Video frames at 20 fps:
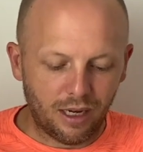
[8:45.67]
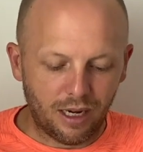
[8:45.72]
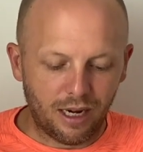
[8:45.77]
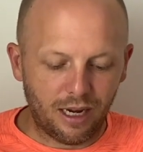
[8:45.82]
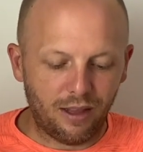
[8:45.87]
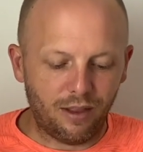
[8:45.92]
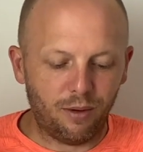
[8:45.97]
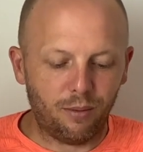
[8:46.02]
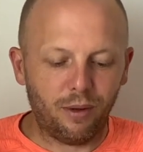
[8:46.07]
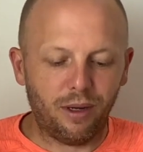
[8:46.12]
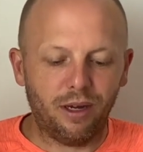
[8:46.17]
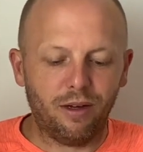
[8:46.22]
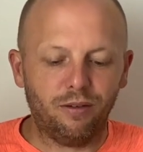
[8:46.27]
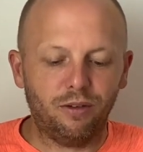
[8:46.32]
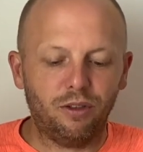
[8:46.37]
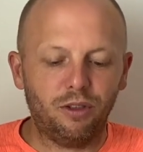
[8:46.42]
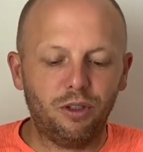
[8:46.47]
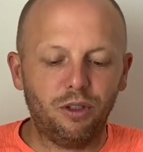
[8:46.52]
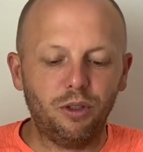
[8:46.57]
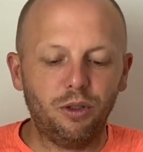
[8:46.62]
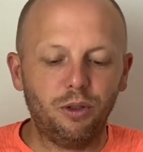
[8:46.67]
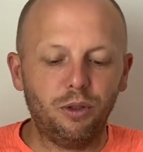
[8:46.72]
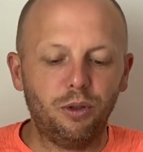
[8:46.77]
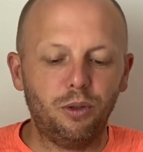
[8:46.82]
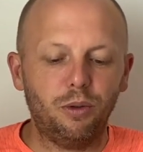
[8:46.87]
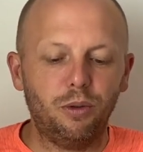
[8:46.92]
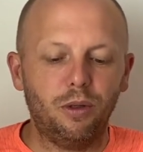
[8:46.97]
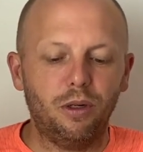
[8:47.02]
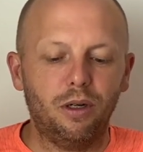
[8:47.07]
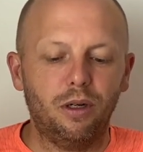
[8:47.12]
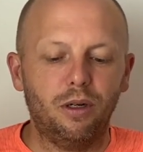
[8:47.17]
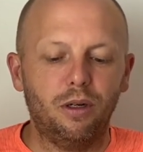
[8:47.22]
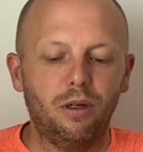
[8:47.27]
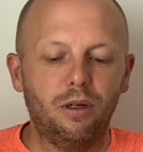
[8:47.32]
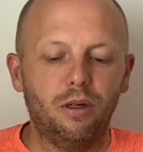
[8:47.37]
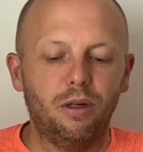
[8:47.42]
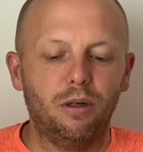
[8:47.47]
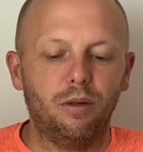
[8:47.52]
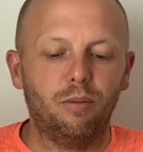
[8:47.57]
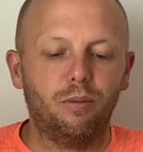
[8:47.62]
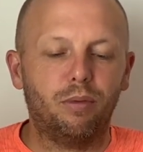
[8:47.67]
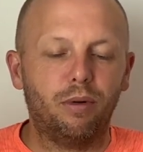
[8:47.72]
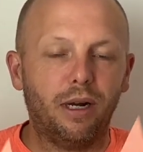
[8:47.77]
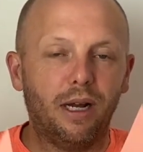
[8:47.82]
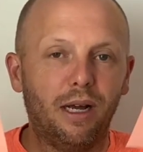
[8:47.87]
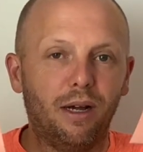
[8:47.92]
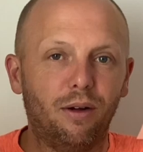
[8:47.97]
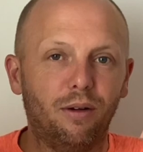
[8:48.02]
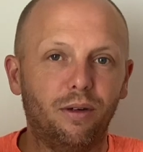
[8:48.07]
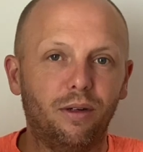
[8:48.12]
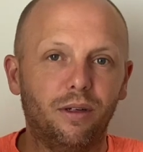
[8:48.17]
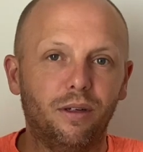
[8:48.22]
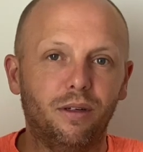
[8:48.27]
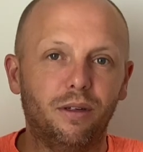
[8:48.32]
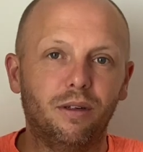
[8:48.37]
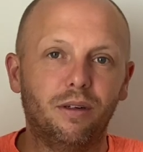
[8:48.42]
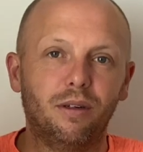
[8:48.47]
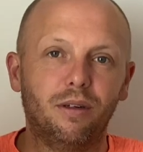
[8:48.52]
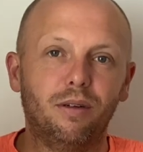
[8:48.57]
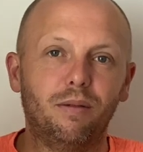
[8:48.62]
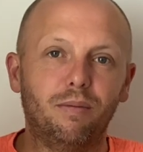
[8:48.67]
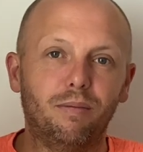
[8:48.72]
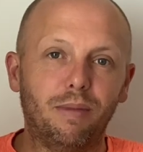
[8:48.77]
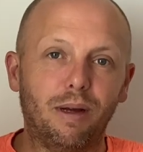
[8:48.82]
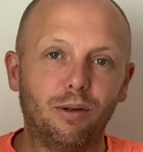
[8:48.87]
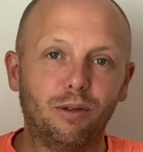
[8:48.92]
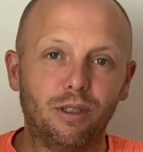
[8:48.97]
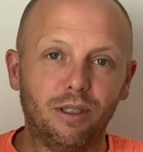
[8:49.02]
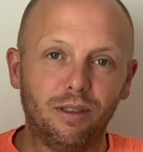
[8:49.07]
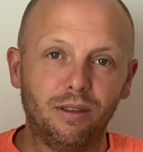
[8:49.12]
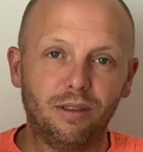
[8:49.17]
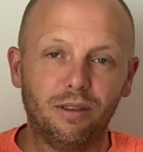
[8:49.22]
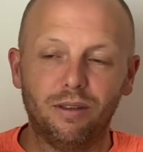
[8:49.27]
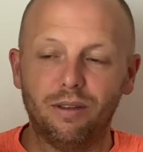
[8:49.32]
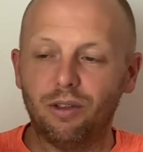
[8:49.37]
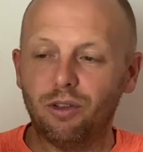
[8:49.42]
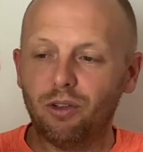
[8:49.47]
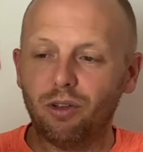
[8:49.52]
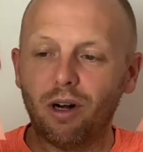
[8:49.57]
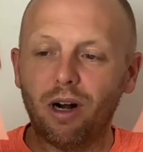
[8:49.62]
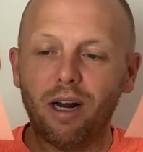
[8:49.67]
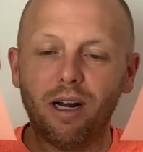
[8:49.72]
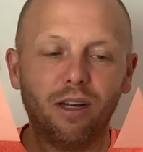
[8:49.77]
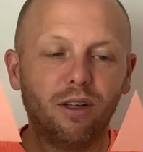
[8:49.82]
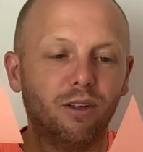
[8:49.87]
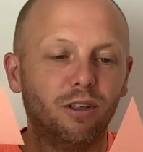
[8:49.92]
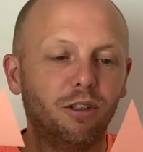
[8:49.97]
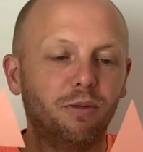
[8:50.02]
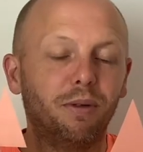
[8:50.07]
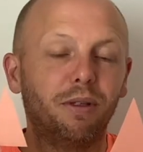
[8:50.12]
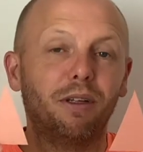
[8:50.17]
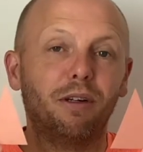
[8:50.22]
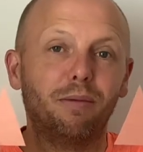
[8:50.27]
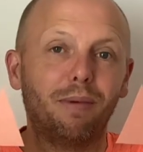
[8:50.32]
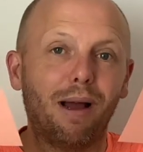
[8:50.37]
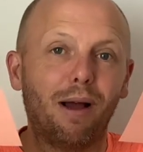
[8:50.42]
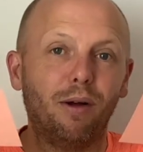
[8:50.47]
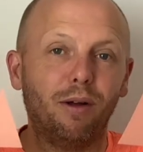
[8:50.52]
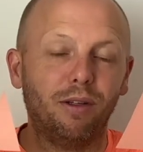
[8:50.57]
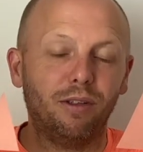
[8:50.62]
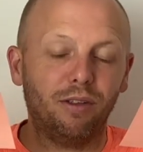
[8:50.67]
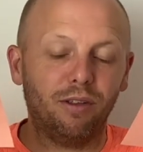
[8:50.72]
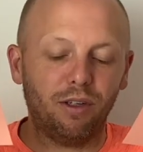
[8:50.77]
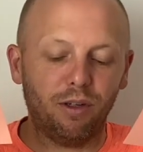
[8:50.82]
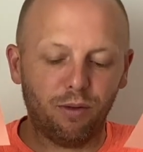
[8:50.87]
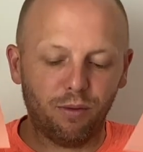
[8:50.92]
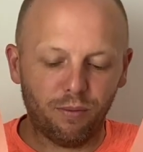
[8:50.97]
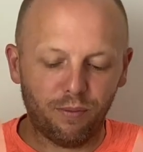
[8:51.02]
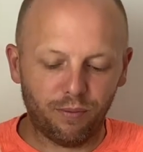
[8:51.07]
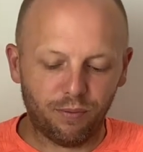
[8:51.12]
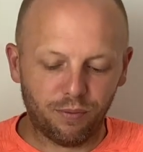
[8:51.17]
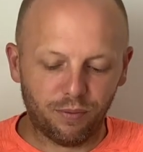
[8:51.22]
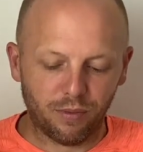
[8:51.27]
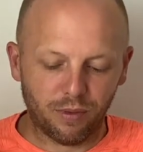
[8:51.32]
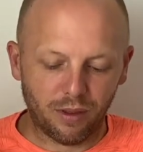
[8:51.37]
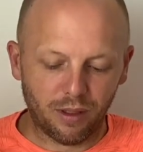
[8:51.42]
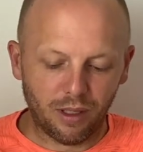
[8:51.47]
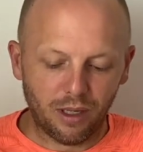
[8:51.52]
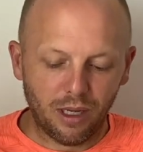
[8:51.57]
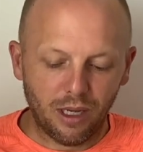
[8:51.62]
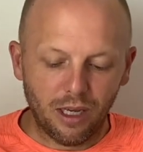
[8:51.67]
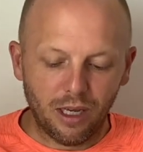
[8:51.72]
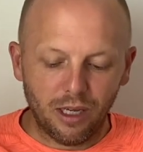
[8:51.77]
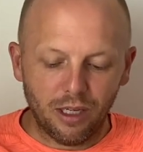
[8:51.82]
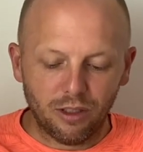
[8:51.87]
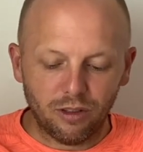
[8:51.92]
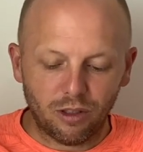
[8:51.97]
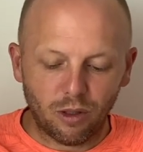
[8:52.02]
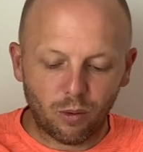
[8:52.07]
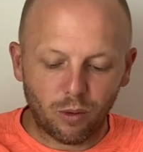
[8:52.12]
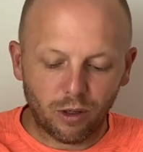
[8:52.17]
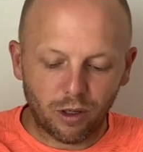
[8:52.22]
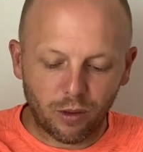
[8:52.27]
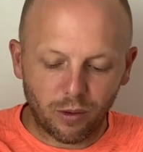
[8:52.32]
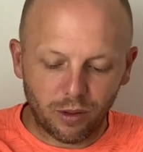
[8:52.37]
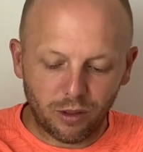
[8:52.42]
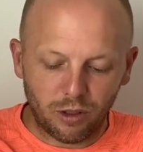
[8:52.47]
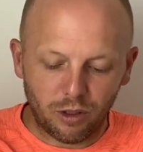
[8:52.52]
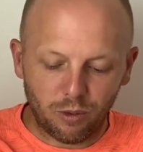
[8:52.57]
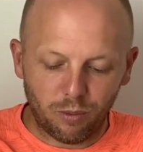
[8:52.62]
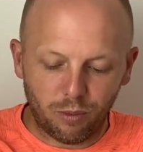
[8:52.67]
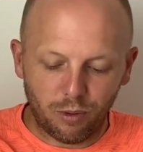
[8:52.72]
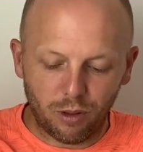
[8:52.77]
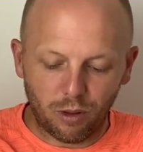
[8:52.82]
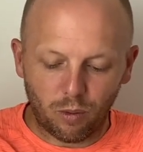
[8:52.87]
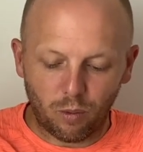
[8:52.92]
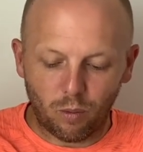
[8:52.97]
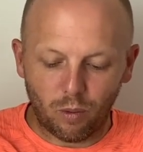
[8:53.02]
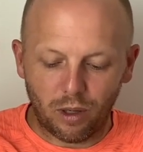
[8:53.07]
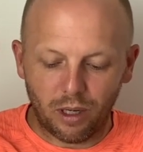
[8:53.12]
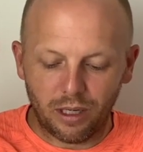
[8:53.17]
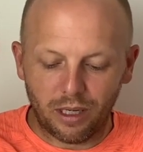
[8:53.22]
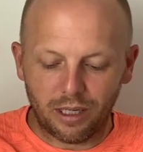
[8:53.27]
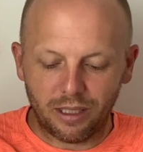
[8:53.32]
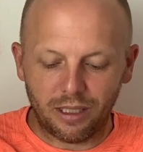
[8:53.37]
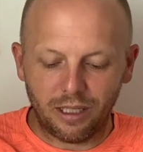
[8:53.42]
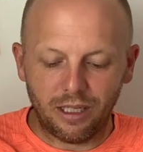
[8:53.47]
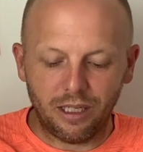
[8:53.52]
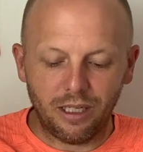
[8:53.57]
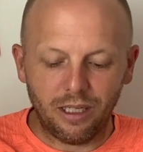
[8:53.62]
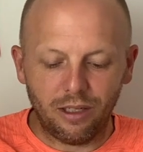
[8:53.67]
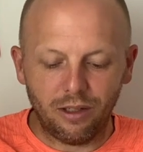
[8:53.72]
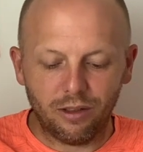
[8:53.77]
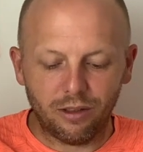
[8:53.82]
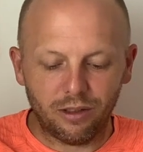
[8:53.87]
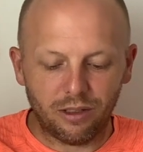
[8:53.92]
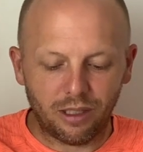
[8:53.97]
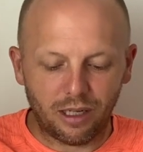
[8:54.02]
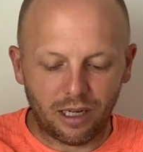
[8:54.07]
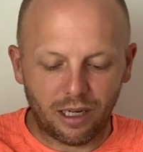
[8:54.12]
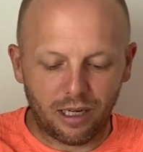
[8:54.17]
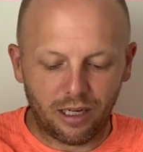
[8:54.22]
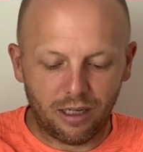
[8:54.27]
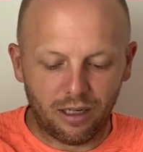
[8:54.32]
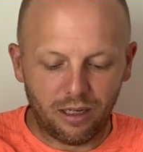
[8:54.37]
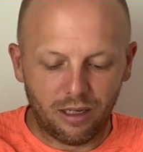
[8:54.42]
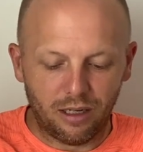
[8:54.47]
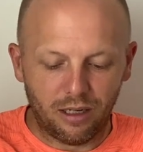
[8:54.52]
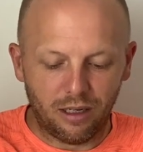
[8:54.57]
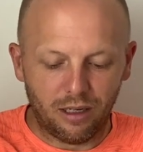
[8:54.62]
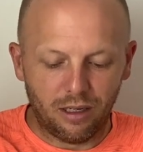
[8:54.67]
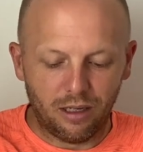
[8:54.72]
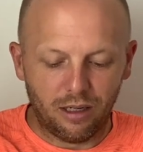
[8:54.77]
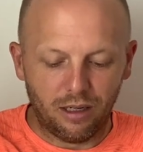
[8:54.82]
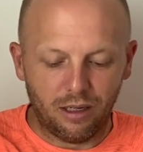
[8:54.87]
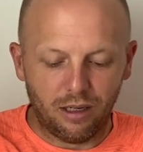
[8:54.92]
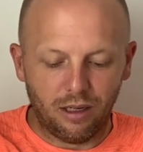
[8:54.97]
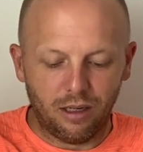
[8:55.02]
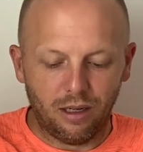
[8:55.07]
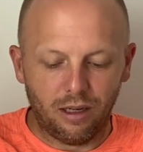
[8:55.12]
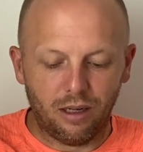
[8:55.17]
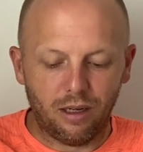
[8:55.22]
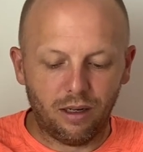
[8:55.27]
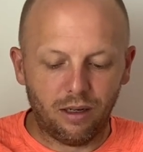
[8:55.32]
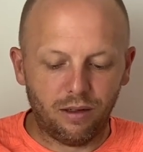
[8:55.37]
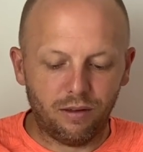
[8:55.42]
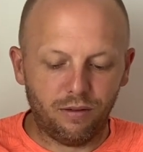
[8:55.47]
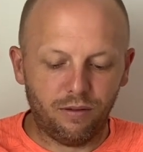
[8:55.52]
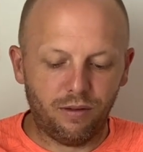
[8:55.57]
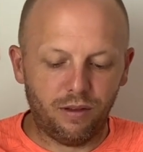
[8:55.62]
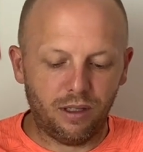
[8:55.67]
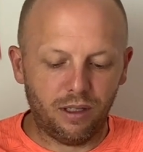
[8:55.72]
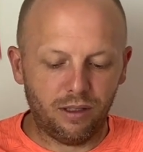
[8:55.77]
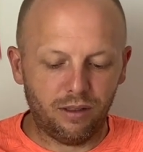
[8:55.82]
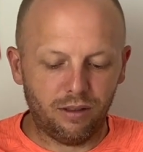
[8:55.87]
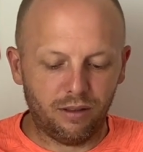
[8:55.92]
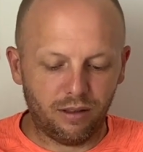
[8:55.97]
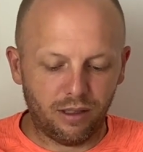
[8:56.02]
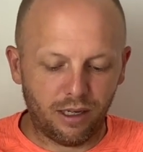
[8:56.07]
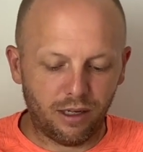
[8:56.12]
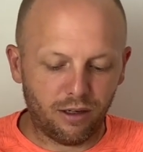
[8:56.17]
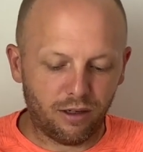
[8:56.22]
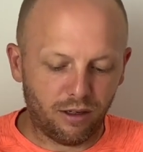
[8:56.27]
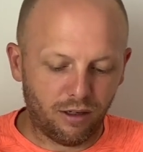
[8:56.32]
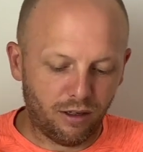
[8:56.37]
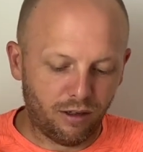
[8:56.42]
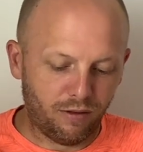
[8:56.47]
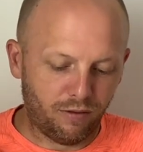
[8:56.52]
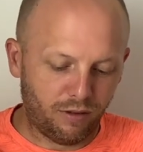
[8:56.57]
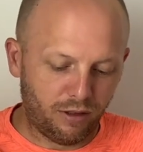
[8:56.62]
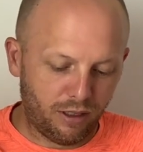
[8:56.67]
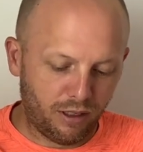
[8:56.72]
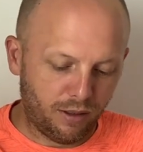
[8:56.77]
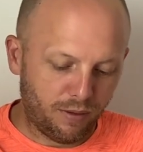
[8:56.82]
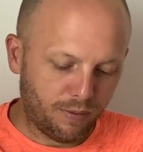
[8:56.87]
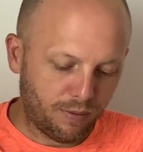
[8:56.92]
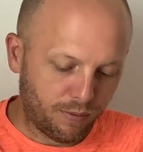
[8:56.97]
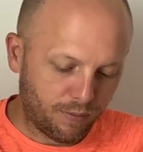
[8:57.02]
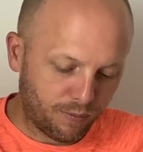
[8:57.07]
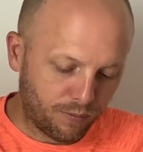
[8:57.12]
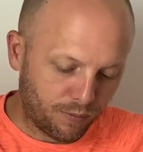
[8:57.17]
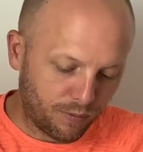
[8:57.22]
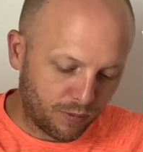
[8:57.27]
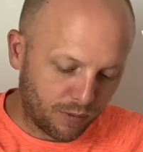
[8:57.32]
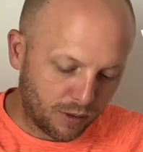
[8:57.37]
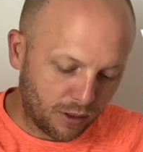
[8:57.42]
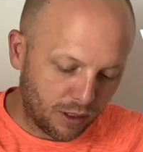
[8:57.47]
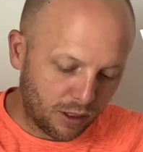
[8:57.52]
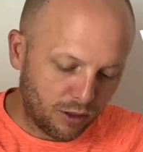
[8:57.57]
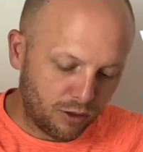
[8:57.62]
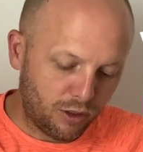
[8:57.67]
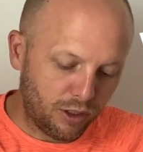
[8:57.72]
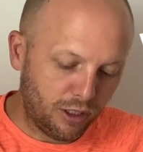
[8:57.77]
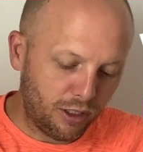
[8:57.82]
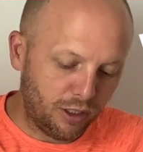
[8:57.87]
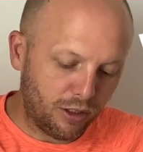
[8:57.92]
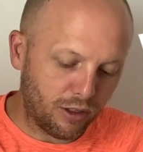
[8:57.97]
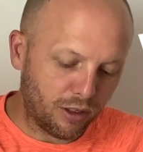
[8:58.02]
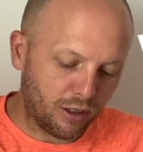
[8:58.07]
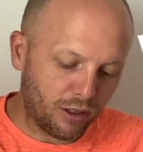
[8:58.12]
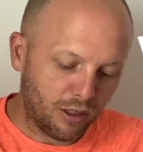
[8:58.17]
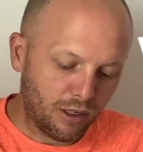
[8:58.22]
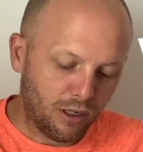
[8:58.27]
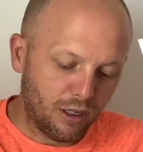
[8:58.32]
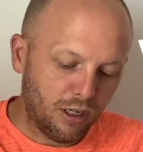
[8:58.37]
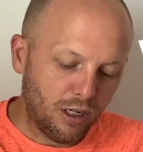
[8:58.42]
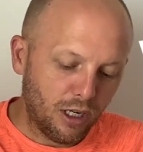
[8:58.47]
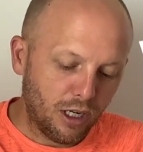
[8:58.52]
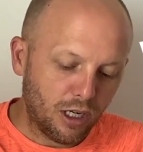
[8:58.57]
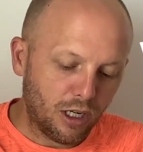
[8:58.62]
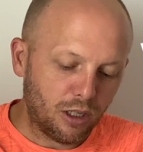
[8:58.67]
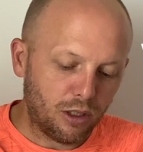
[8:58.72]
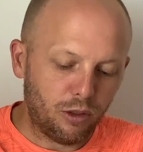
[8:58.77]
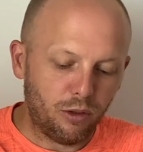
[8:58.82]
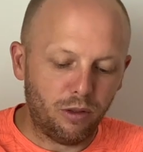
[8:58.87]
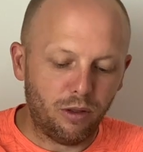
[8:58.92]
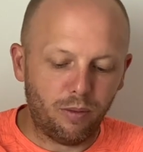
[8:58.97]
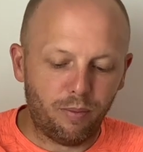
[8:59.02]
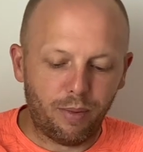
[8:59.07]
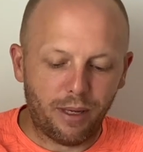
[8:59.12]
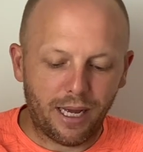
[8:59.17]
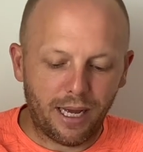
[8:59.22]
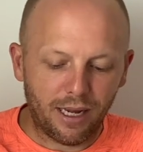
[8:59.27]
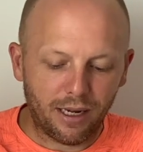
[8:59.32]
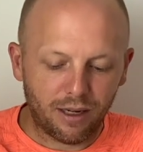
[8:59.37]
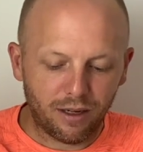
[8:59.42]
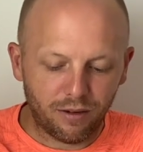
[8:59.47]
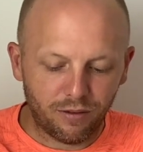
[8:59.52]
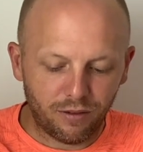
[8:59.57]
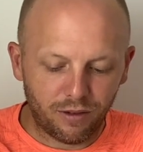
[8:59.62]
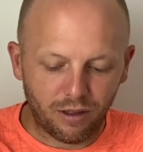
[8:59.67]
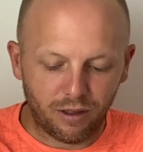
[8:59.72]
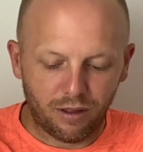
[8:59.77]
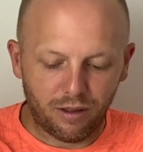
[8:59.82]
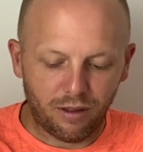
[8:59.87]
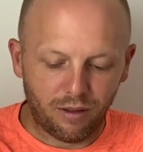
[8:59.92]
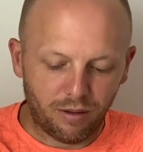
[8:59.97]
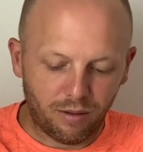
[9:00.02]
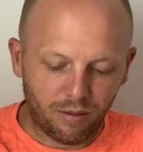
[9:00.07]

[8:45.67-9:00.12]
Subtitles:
and then we have two brown mountains. They're triangles, but they're mountains too. So we're going to put one on either side of this letter V. So you can either glue the back of the